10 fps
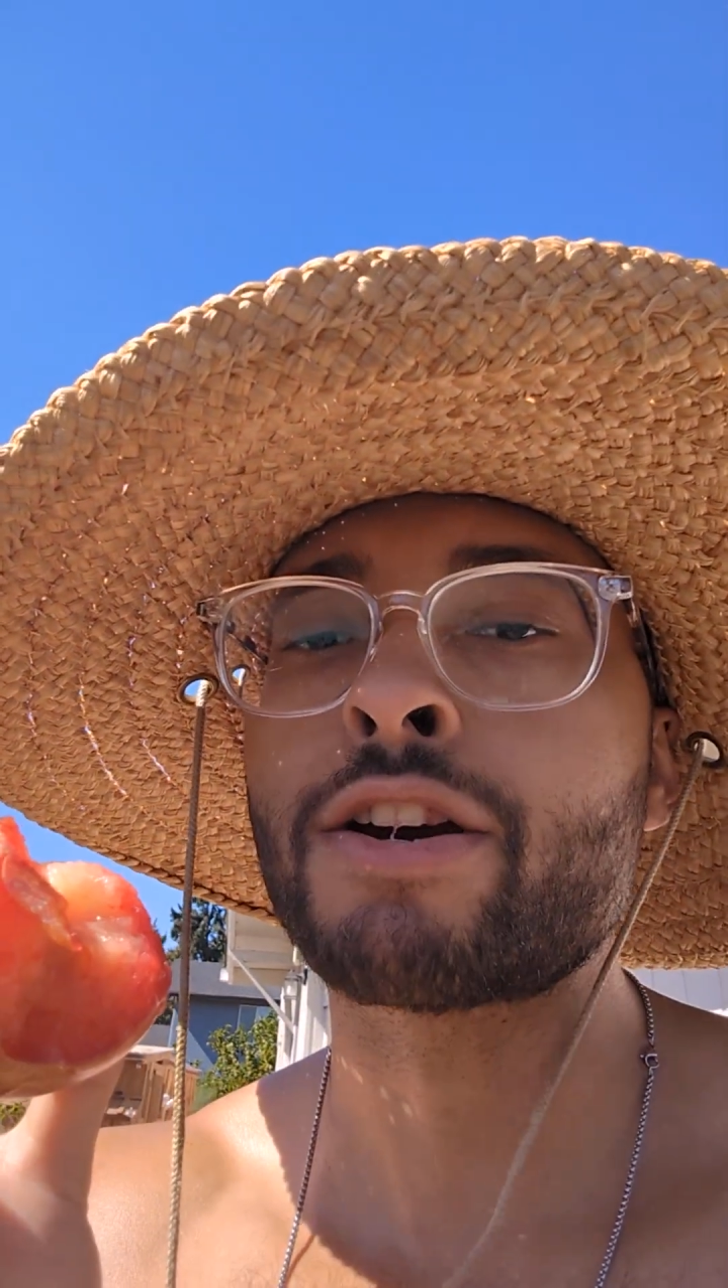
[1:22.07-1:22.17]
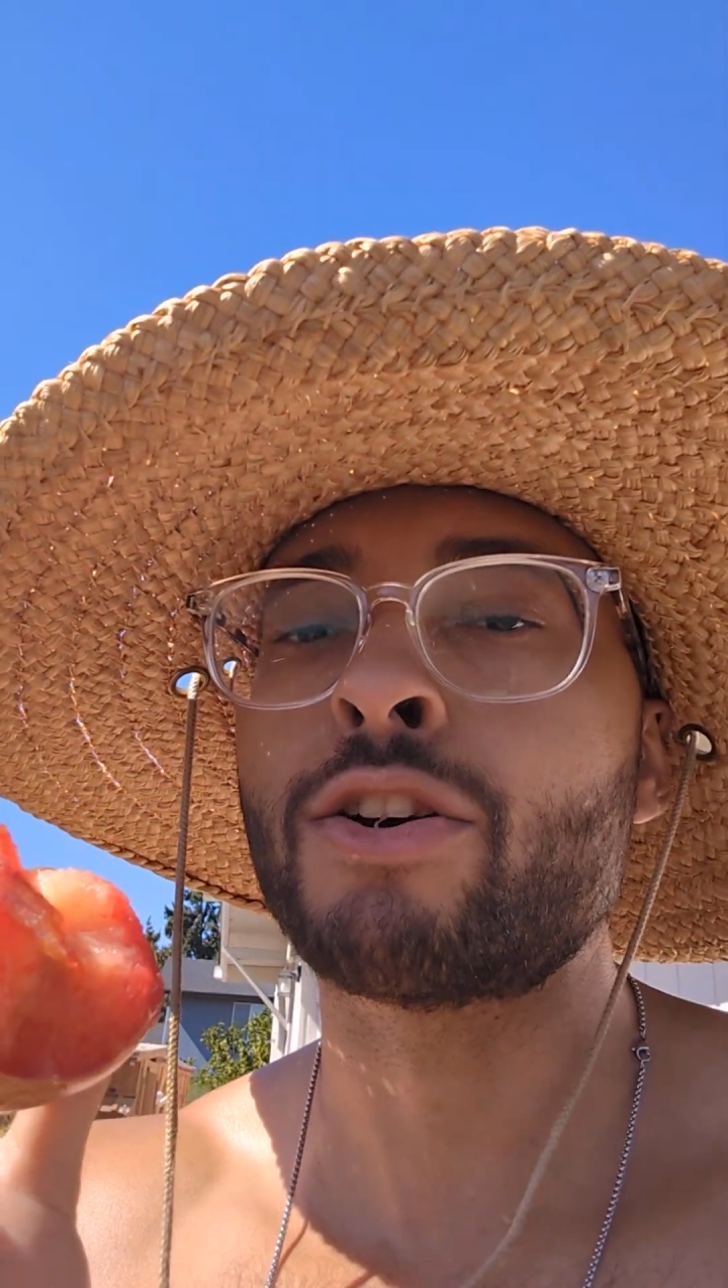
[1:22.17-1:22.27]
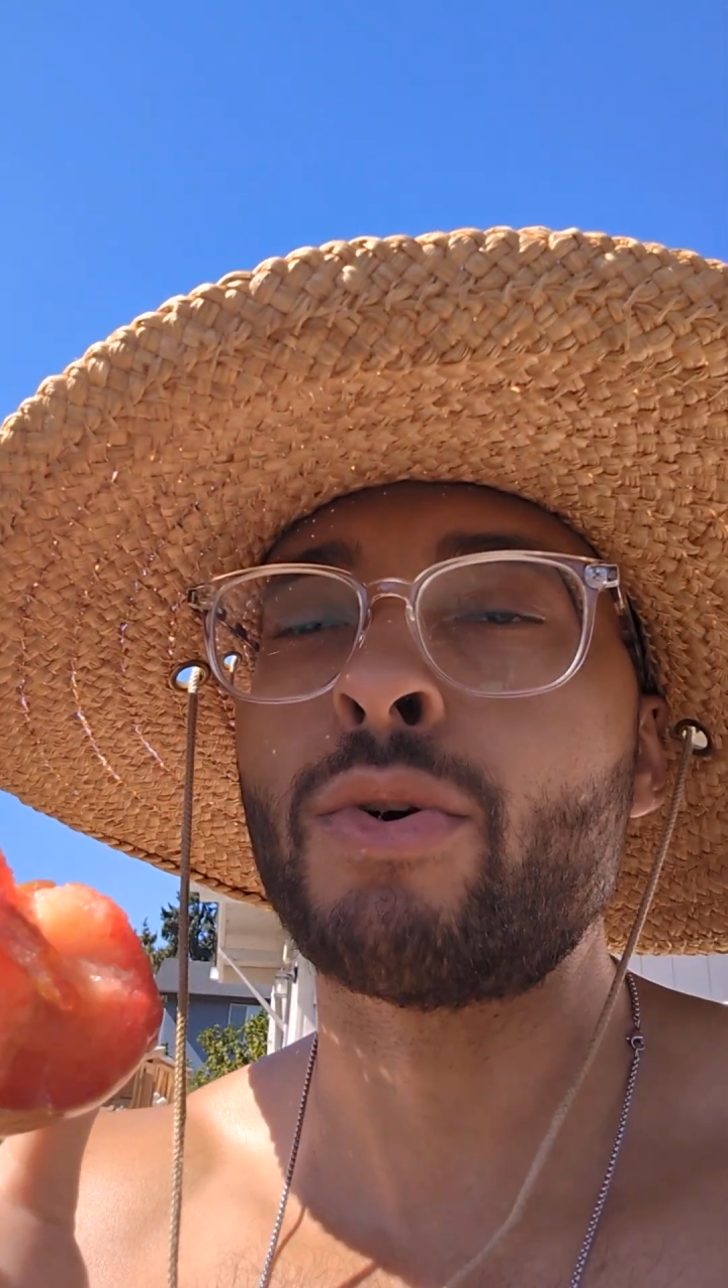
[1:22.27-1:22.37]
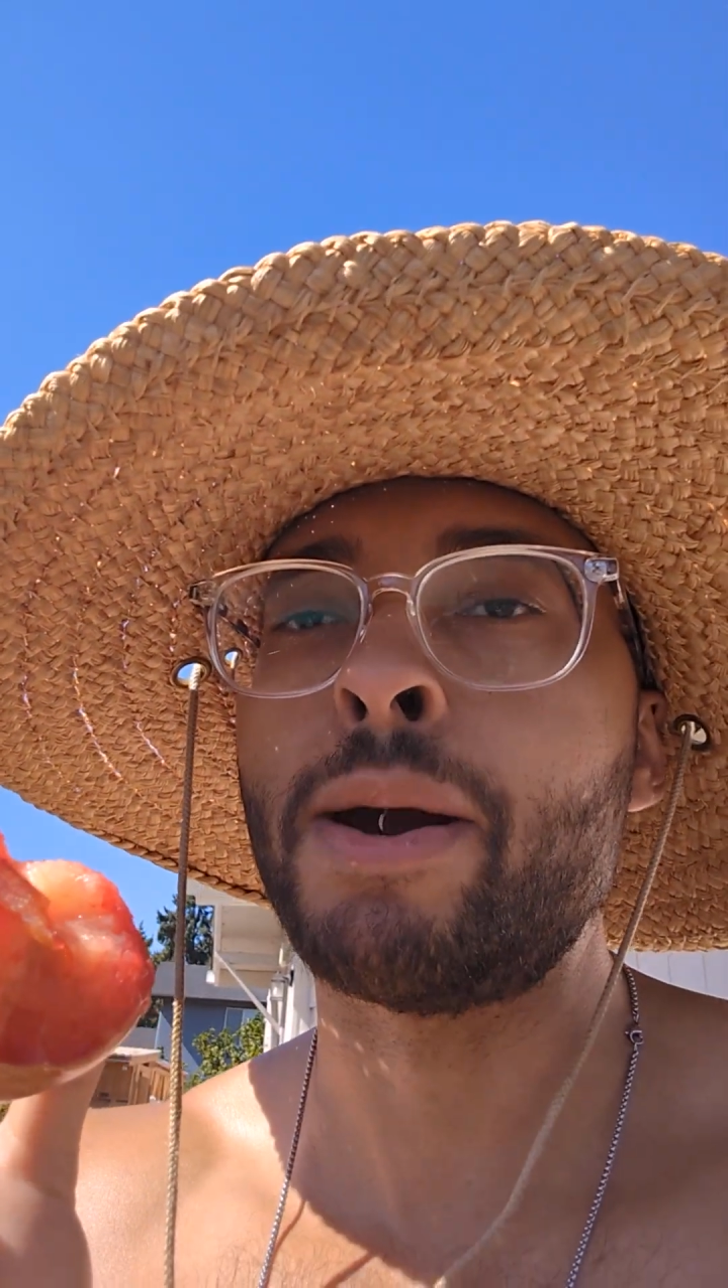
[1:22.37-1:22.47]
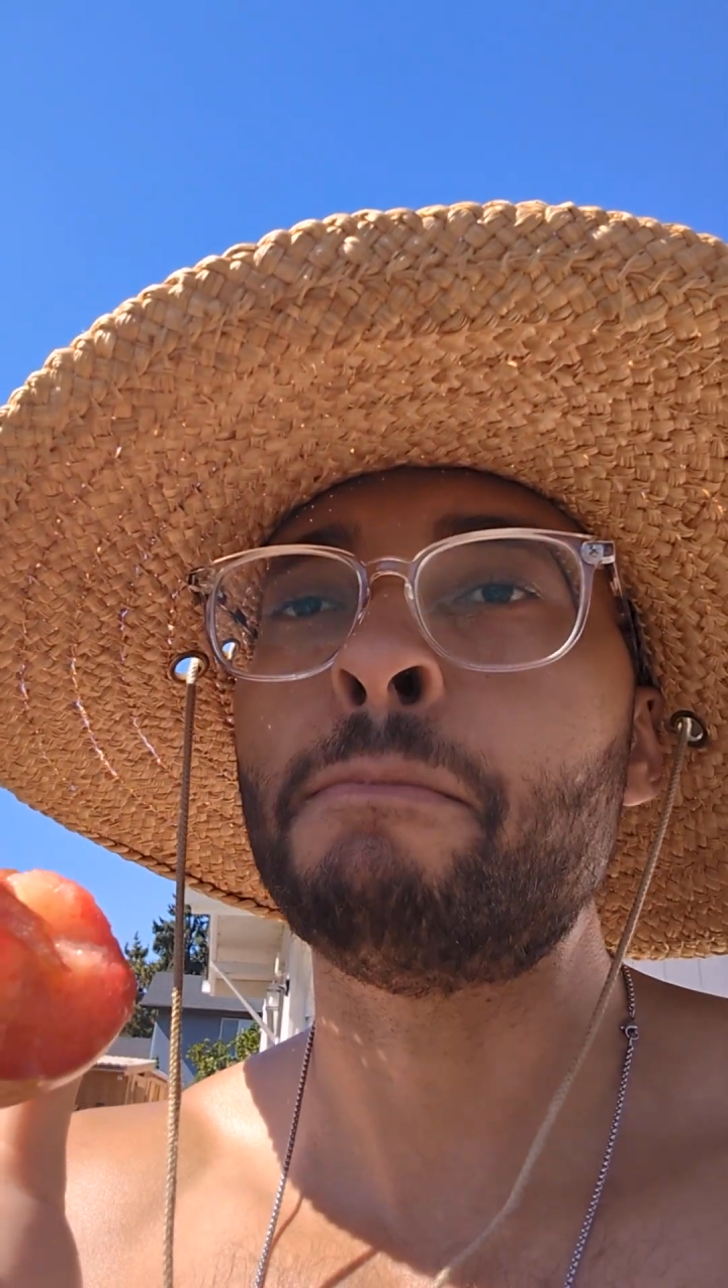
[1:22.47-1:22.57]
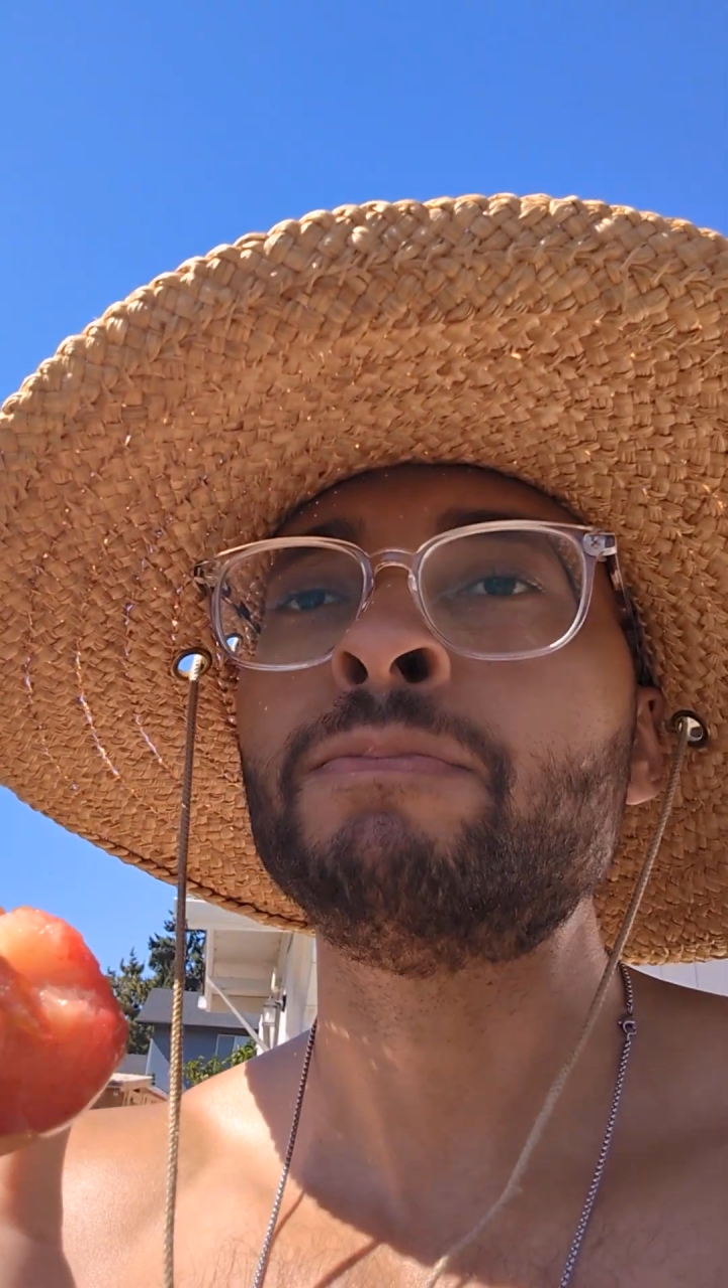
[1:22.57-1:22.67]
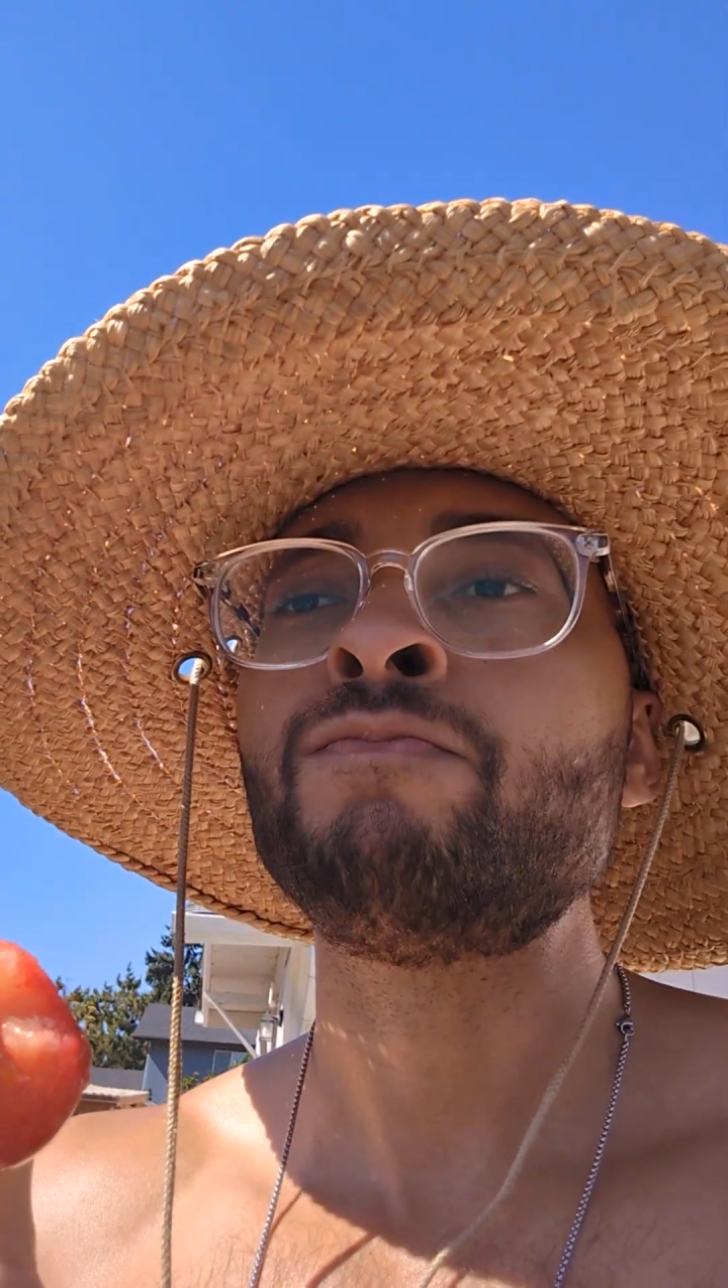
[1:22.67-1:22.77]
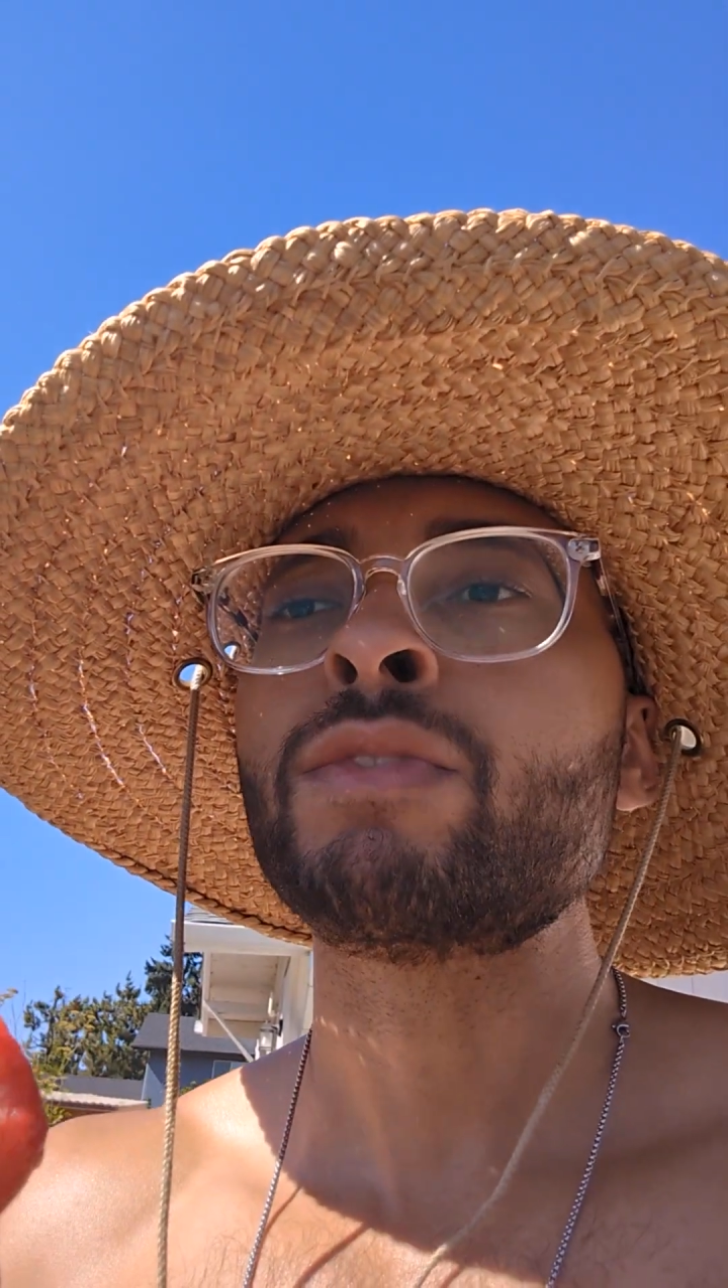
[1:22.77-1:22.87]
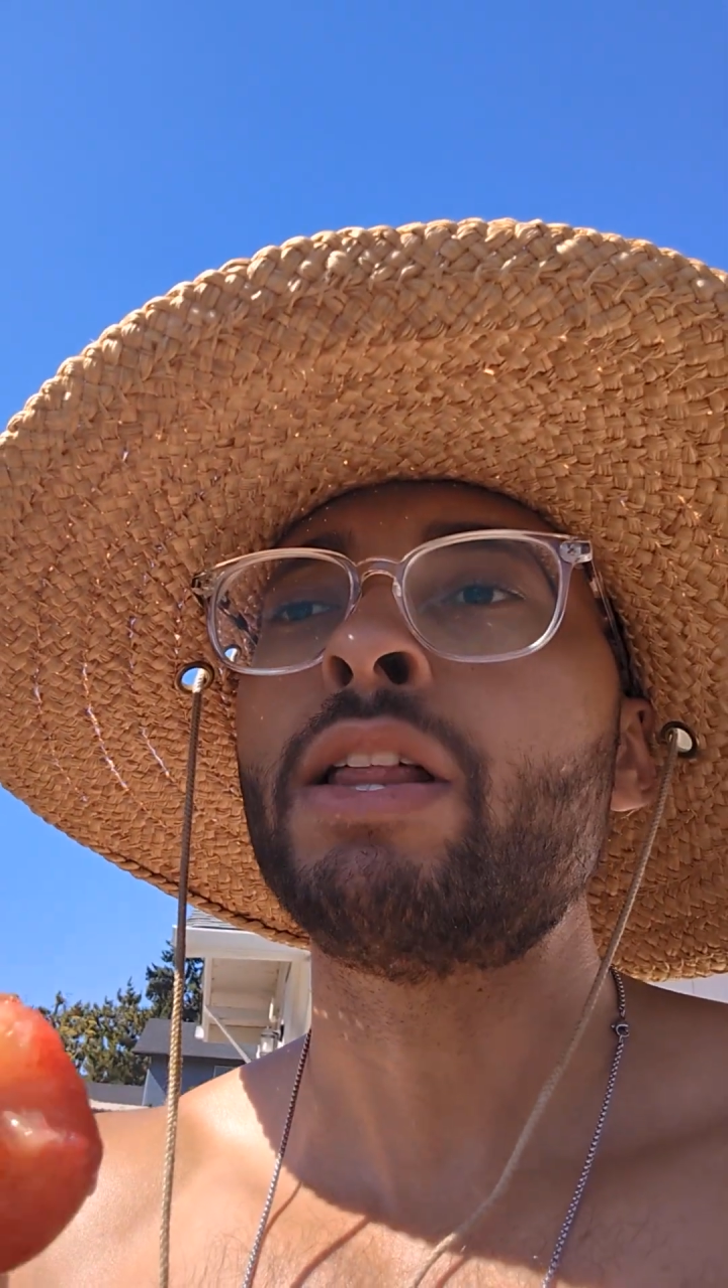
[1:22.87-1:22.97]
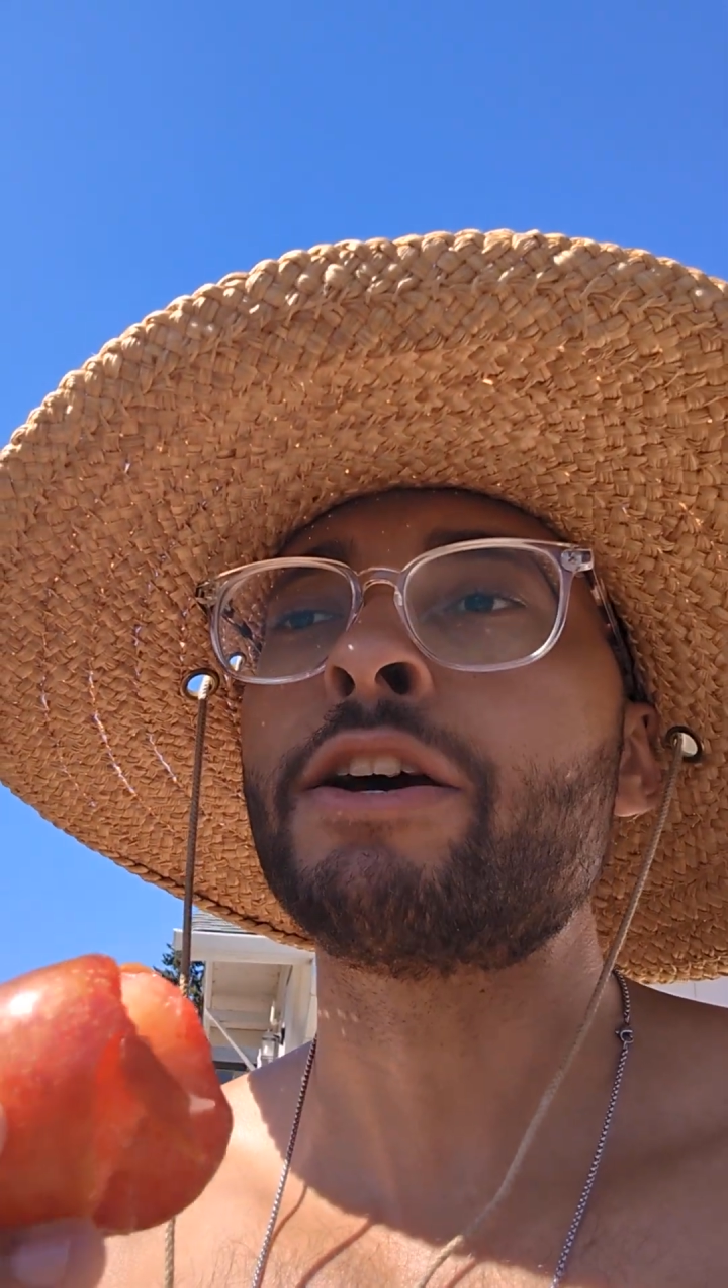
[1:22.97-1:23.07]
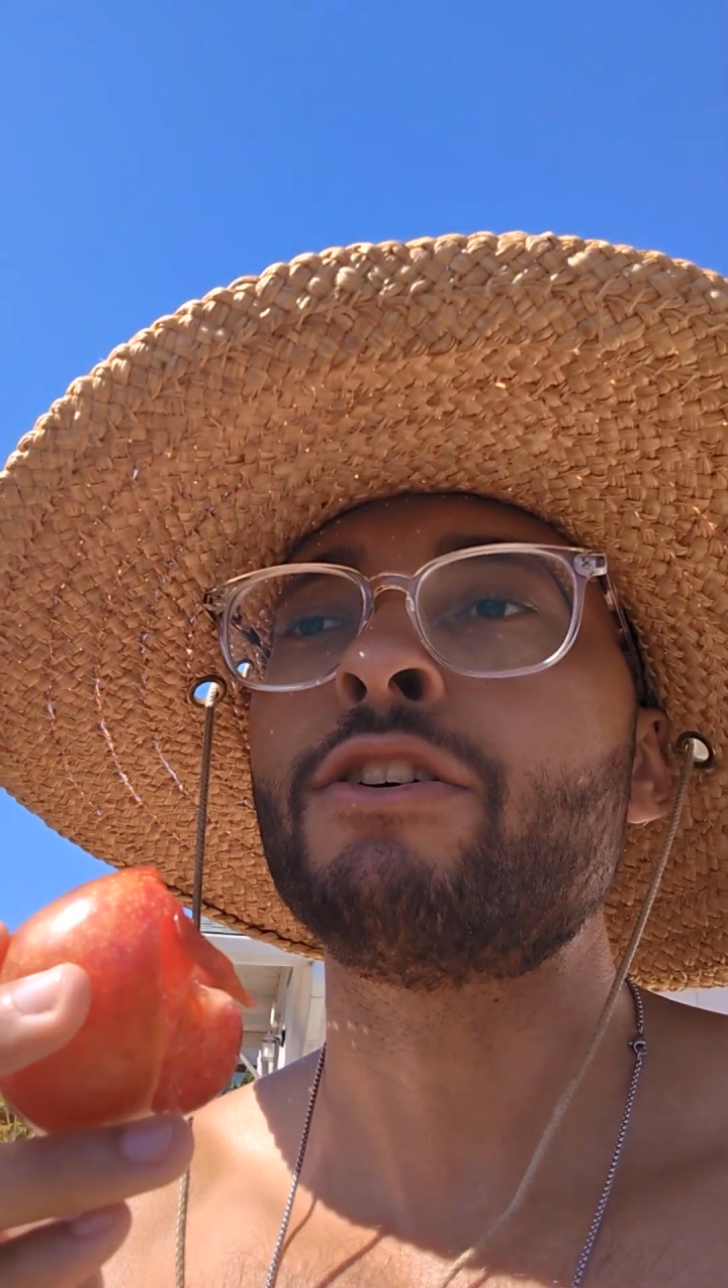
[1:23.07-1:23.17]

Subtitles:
like a grape, like